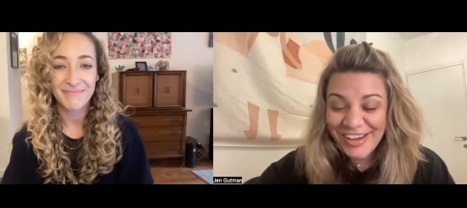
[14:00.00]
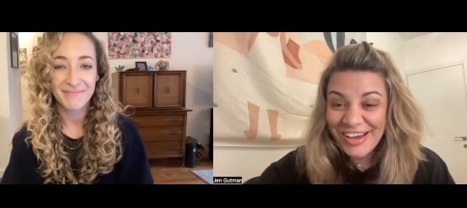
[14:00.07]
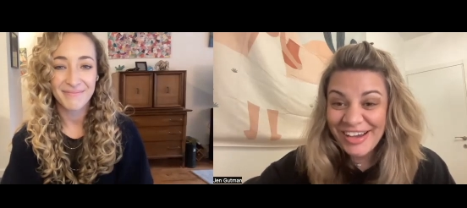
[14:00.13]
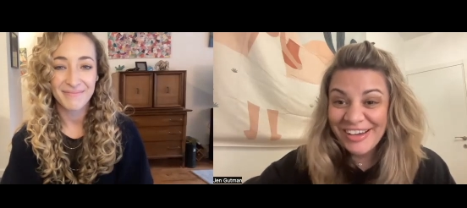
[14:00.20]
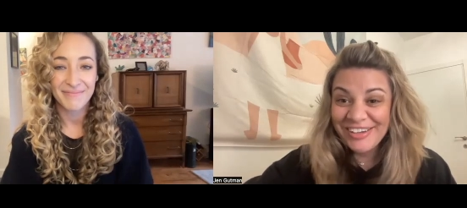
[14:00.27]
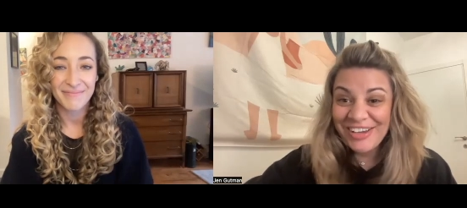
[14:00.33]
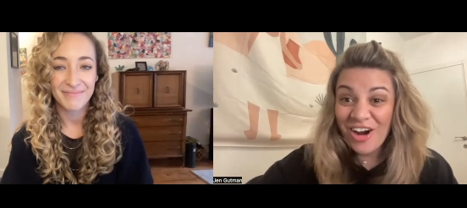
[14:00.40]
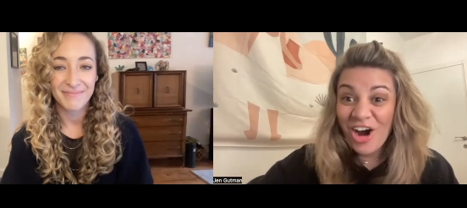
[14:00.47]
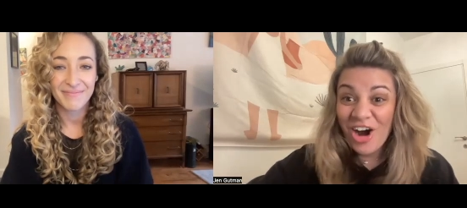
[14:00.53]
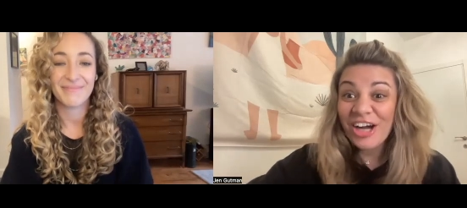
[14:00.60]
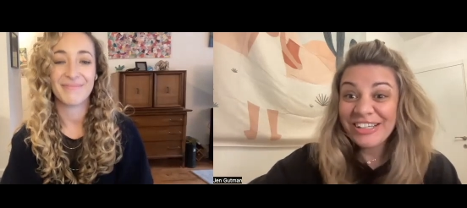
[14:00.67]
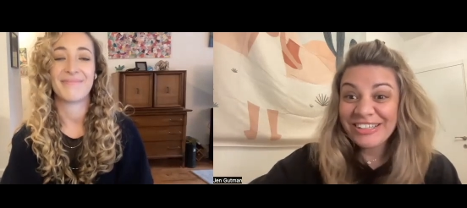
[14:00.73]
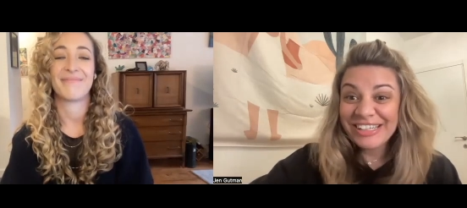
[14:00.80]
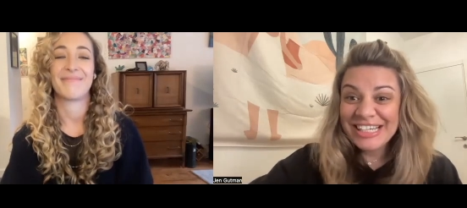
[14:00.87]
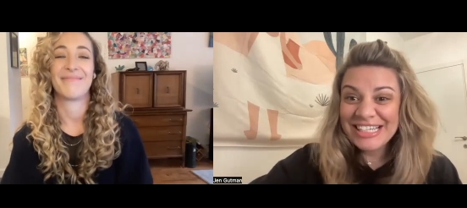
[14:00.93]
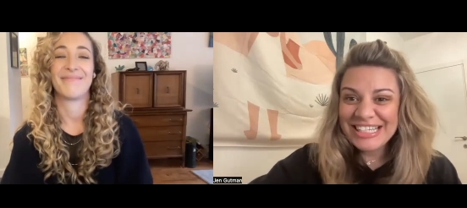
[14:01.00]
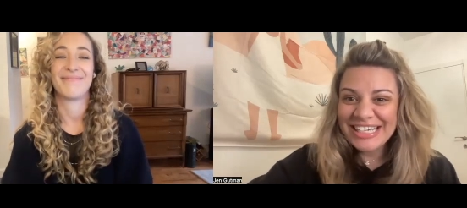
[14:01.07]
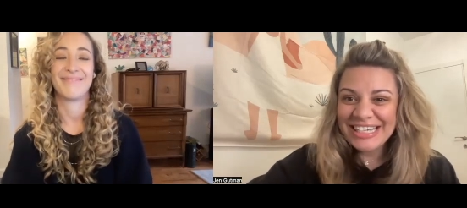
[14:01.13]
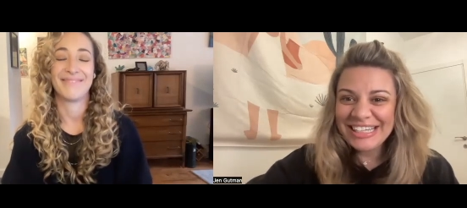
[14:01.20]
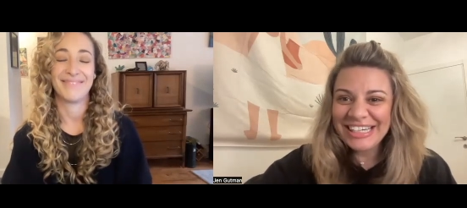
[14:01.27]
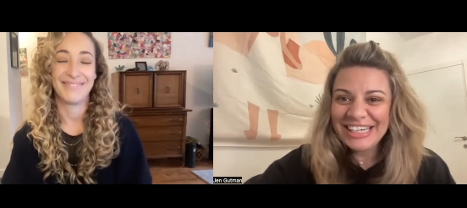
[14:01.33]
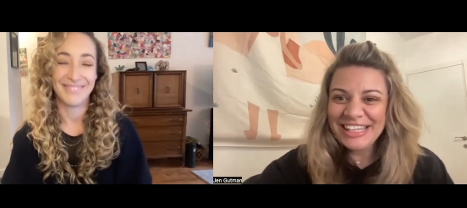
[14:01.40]
Speaker 1: uh, on
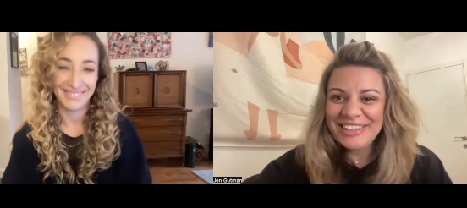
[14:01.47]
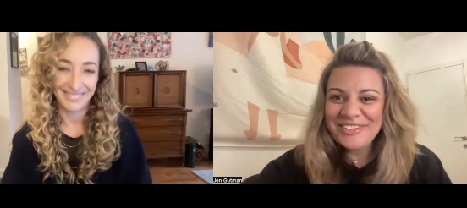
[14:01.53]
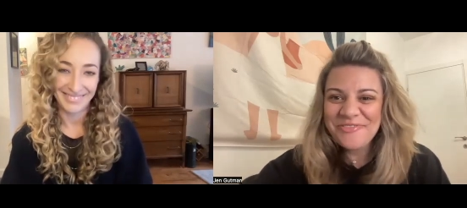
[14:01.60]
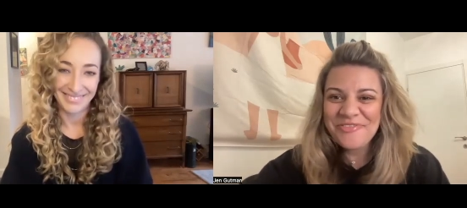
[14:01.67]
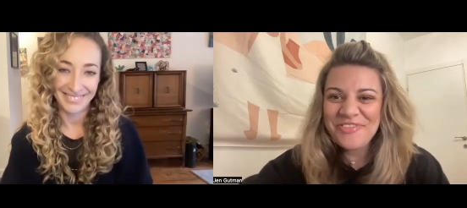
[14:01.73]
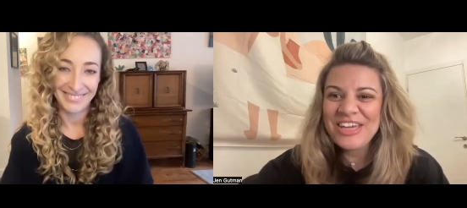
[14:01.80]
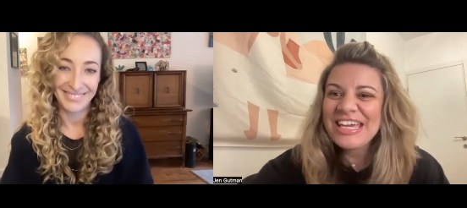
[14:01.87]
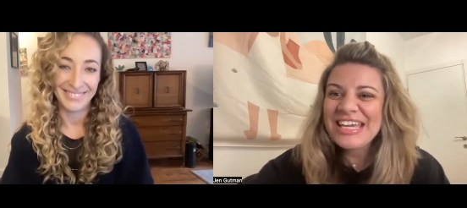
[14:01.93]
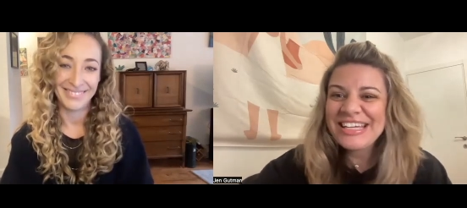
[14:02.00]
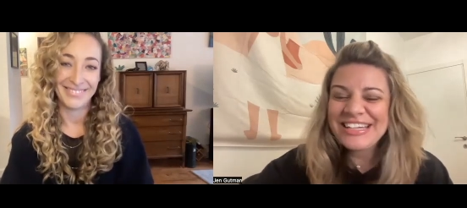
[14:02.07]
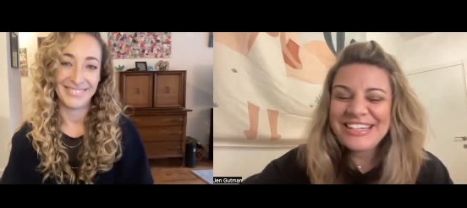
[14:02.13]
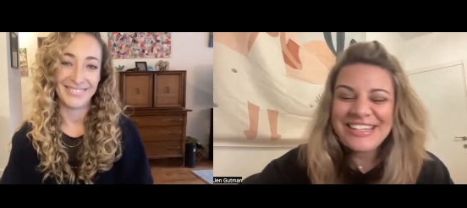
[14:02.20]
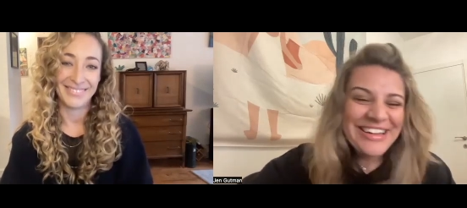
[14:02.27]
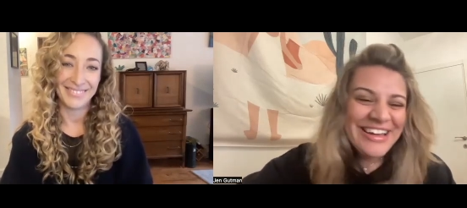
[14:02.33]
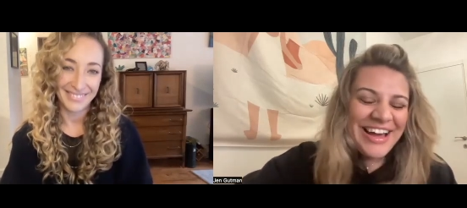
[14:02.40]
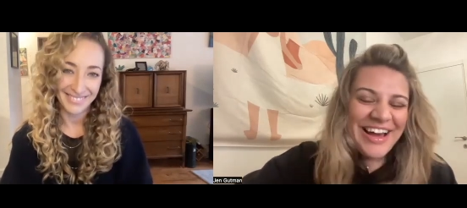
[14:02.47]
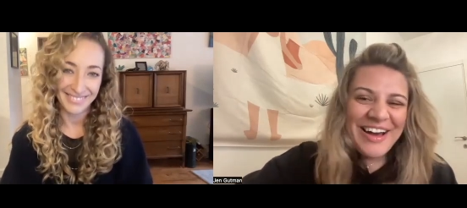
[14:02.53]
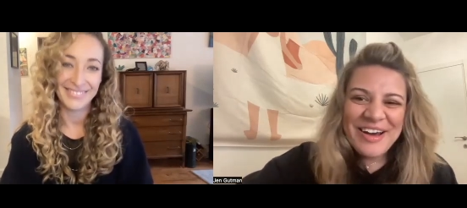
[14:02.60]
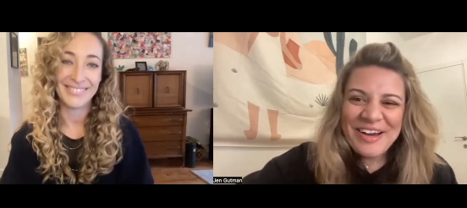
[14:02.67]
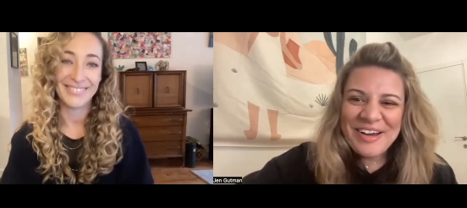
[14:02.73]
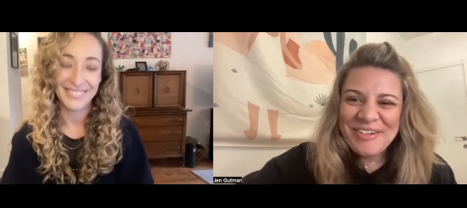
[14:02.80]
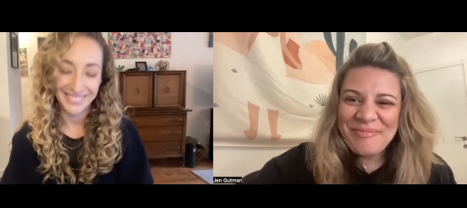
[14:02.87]
LinkedIn and in the feed.
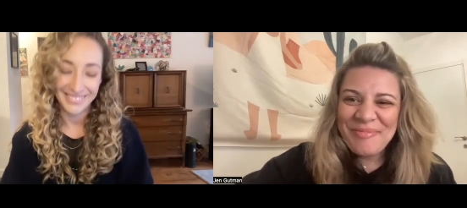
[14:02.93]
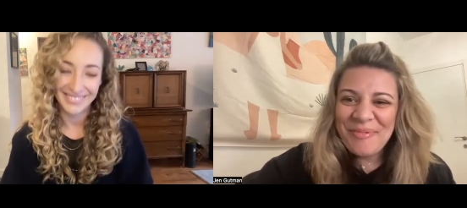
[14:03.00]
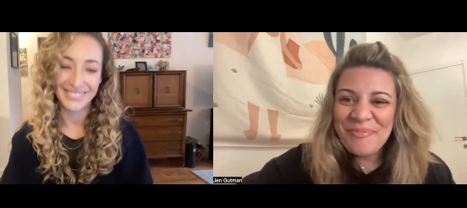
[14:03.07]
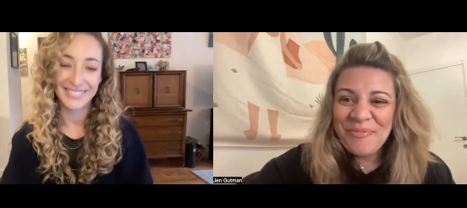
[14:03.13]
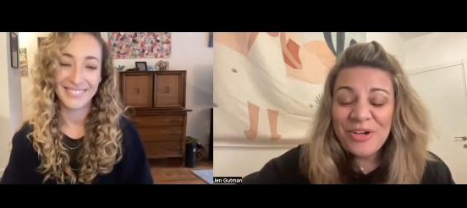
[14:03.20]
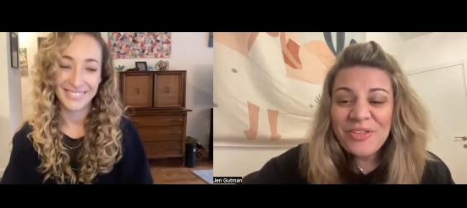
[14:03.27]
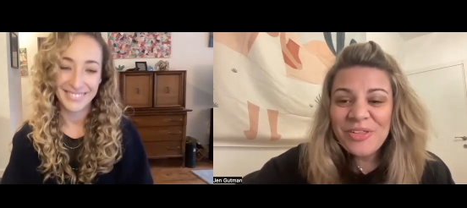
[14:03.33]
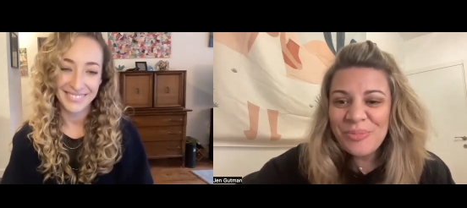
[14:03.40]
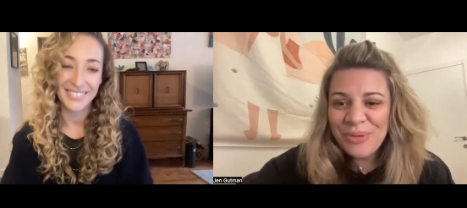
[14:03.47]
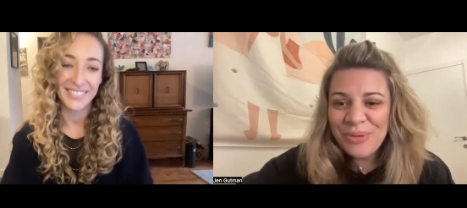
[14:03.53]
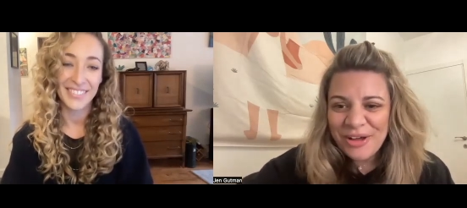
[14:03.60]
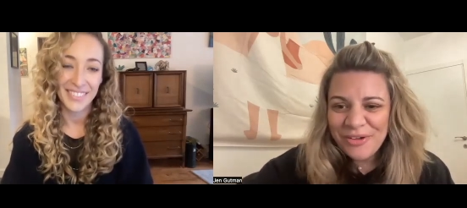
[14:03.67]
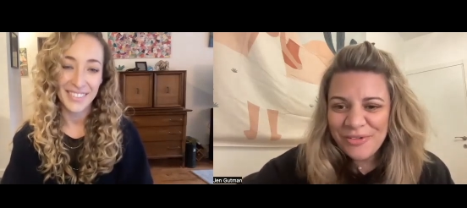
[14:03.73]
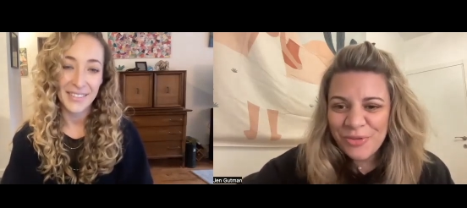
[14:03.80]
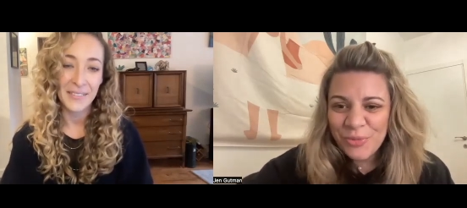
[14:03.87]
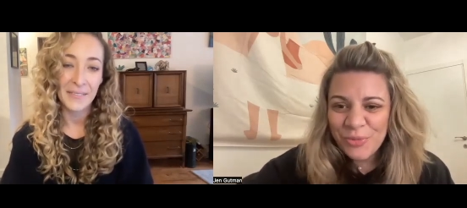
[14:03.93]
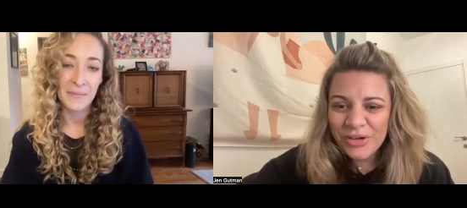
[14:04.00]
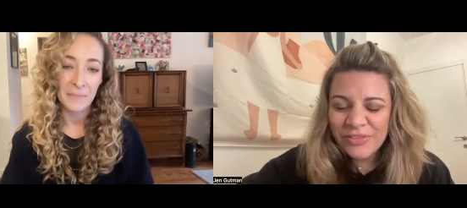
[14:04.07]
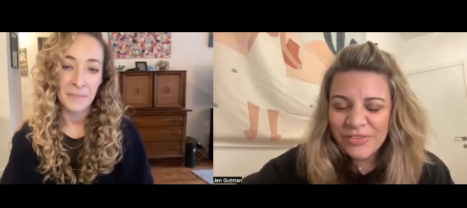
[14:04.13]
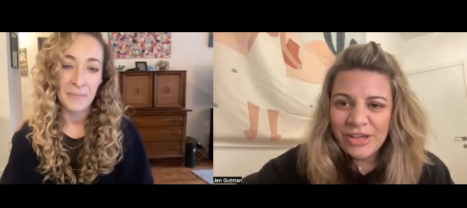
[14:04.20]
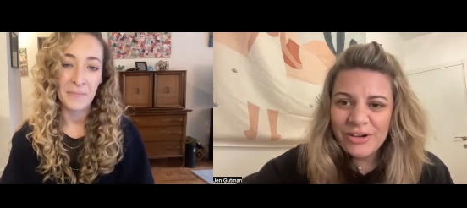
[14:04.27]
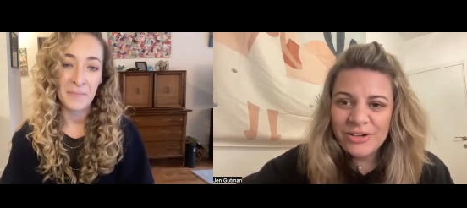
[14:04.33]
Um, I'm really proud of the
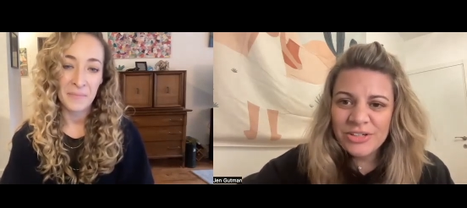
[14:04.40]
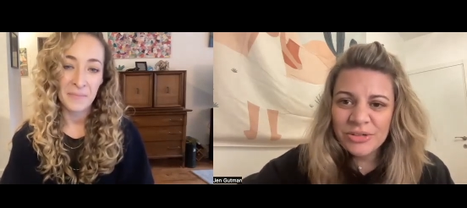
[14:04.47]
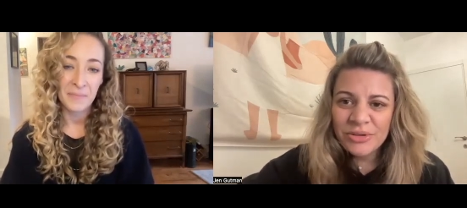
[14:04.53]
work that you're